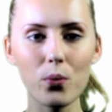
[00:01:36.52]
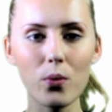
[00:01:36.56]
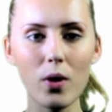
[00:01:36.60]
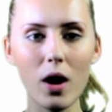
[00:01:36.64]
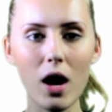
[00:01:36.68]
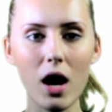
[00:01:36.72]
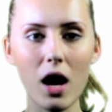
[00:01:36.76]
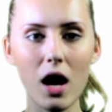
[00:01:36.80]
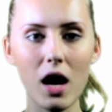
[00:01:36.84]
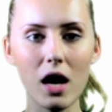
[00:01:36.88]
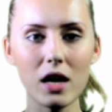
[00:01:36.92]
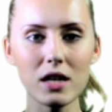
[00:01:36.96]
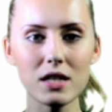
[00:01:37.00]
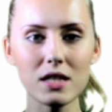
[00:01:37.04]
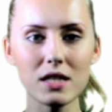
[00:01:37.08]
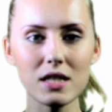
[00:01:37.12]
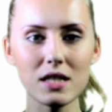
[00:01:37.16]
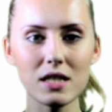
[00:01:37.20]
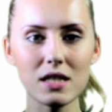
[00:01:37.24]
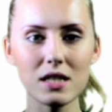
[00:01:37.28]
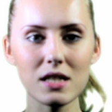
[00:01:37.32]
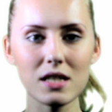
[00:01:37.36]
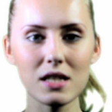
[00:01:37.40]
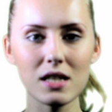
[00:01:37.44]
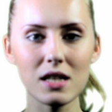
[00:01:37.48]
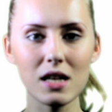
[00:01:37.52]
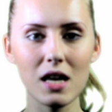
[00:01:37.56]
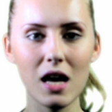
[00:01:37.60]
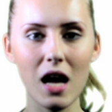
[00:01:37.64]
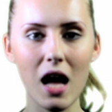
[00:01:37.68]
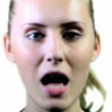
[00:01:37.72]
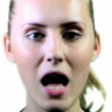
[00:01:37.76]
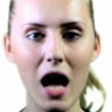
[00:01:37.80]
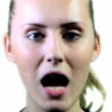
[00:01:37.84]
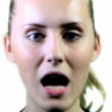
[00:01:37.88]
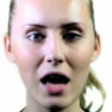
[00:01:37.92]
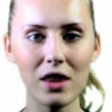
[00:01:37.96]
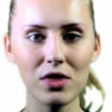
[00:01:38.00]
Worst.
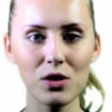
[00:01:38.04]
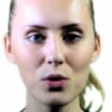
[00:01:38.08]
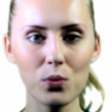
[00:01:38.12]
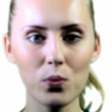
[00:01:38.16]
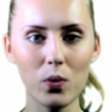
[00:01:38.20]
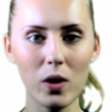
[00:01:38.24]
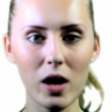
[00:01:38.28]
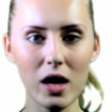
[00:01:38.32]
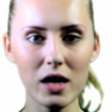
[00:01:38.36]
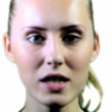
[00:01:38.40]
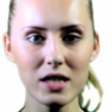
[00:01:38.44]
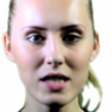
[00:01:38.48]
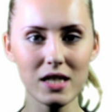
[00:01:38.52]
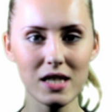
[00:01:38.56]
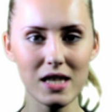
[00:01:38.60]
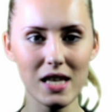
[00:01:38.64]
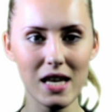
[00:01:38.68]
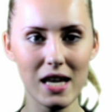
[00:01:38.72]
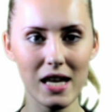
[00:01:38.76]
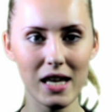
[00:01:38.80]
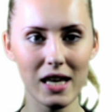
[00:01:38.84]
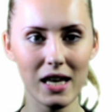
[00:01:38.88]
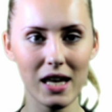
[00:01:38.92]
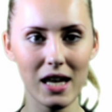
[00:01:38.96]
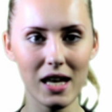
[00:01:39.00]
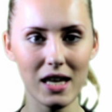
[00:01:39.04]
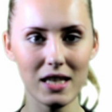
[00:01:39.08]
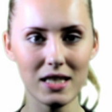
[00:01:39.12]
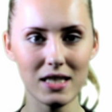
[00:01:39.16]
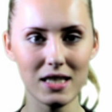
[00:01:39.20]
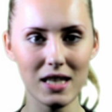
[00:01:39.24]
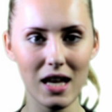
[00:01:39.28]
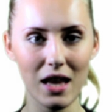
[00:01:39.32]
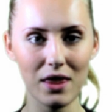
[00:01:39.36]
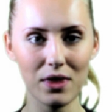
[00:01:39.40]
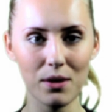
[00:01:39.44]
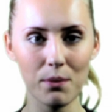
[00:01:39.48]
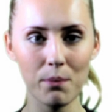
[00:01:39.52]
And the worst thing
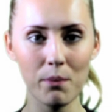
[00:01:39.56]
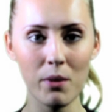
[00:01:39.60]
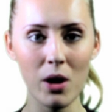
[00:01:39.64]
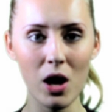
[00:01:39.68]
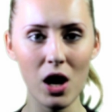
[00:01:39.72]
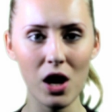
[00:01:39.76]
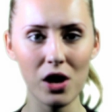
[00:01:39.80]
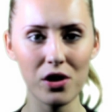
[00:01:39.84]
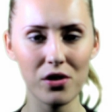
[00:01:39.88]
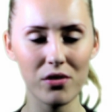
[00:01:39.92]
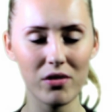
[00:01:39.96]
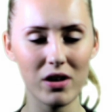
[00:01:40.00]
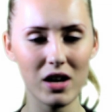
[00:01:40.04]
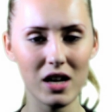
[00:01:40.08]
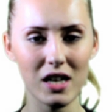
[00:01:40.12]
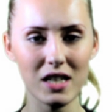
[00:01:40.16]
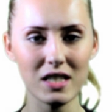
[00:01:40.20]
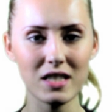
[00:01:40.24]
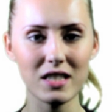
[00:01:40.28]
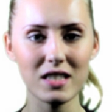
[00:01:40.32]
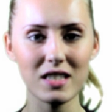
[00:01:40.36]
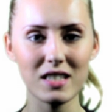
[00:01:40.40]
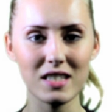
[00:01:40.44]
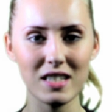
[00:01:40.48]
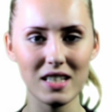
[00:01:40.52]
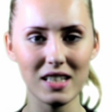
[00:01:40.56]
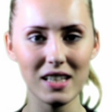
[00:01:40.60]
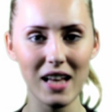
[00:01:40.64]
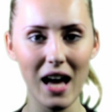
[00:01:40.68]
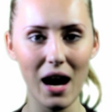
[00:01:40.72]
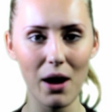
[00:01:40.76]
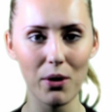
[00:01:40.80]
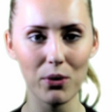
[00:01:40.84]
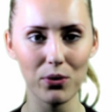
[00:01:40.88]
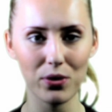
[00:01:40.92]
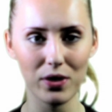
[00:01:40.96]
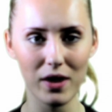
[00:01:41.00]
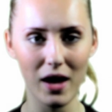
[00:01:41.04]
is that the murderer is still
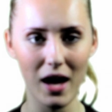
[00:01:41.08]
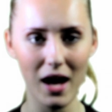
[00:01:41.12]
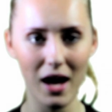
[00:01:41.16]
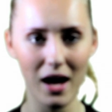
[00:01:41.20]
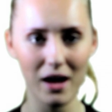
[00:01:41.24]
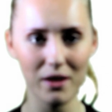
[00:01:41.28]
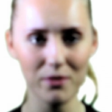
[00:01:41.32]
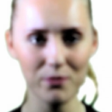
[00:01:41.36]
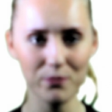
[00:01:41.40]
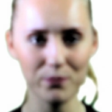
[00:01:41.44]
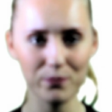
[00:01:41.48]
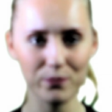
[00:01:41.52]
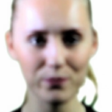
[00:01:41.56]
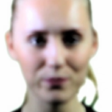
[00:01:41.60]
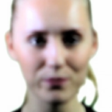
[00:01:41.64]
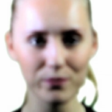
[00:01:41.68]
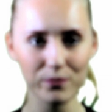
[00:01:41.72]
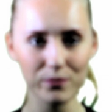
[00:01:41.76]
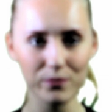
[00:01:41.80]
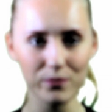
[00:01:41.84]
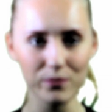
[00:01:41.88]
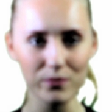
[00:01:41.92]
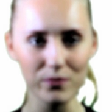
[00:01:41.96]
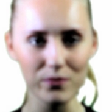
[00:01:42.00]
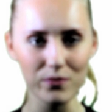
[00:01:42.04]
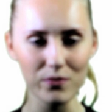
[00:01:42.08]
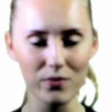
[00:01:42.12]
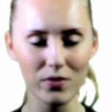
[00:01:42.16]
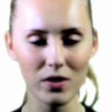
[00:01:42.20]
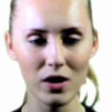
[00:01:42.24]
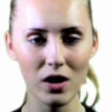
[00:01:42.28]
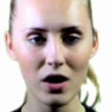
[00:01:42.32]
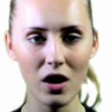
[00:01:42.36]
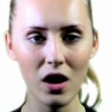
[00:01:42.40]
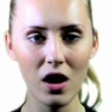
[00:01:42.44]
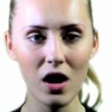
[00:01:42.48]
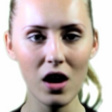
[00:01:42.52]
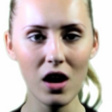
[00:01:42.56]
out there.
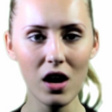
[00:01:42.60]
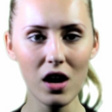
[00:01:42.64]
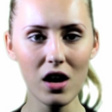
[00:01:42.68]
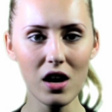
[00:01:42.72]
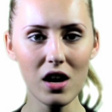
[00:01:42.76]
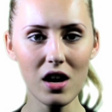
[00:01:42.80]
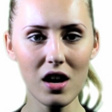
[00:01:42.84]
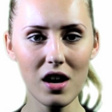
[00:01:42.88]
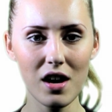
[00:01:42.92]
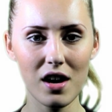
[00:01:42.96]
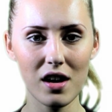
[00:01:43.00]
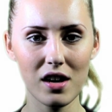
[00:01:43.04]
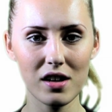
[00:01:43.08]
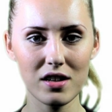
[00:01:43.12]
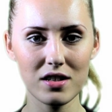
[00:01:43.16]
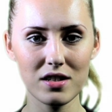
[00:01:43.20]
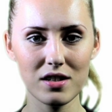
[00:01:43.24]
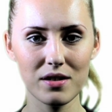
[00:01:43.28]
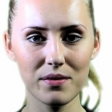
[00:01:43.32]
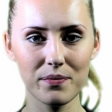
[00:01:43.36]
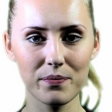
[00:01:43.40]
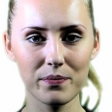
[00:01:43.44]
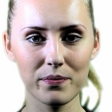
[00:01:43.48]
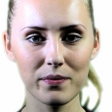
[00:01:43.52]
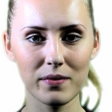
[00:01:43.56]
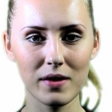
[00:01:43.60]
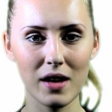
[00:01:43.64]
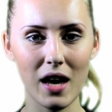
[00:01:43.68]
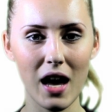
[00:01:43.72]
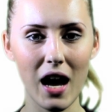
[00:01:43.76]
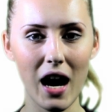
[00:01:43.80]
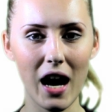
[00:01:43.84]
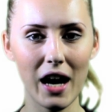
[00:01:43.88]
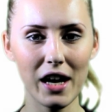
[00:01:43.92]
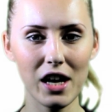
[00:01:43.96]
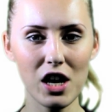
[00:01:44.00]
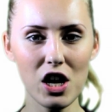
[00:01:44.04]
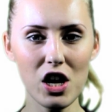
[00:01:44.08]
Heard.
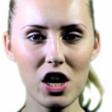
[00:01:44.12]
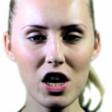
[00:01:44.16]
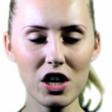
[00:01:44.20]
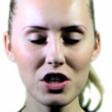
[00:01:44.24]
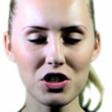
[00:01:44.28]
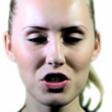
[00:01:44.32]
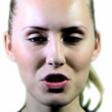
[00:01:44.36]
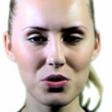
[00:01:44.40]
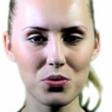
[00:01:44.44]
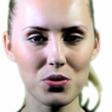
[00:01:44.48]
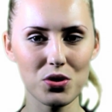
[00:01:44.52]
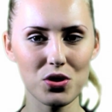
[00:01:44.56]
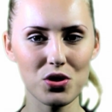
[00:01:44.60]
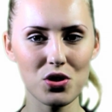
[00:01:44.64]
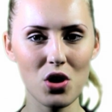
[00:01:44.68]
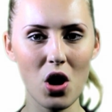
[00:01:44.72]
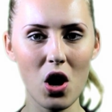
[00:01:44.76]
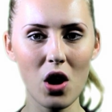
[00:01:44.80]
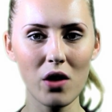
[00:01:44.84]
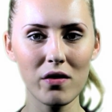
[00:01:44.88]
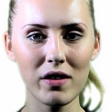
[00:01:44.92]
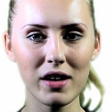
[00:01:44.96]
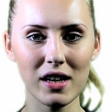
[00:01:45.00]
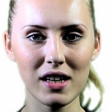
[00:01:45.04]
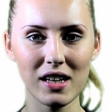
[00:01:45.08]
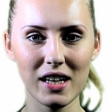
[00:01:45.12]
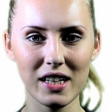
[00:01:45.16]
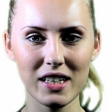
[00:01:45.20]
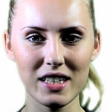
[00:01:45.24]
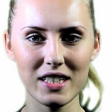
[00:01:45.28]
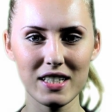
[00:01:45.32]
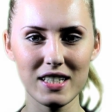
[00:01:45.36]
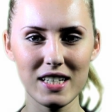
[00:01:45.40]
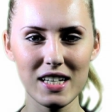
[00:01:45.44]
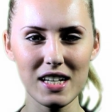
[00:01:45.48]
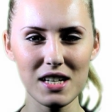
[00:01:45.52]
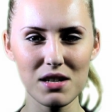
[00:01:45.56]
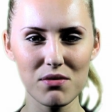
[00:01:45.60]
I heard you snoring like
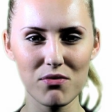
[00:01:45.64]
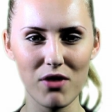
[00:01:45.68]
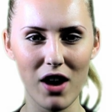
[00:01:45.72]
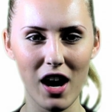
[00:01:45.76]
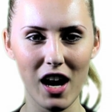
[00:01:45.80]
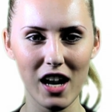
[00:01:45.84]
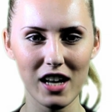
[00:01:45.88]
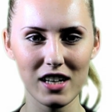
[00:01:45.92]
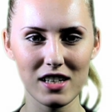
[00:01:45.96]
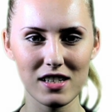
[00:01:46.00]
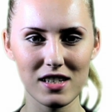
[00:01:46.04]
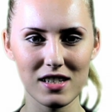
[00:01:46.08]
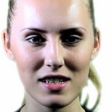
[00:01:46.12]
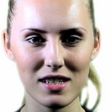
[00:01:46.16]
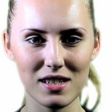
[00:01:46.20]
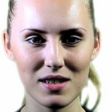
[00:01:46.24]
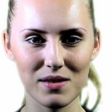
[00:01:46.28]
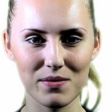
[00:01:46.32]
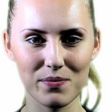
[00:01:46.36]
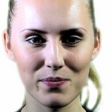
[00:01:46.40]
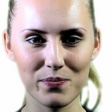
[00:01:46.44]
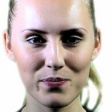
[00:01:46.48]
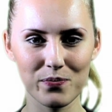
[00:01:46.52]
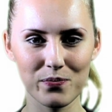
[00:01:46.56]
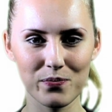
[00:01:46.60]
a T-Rex.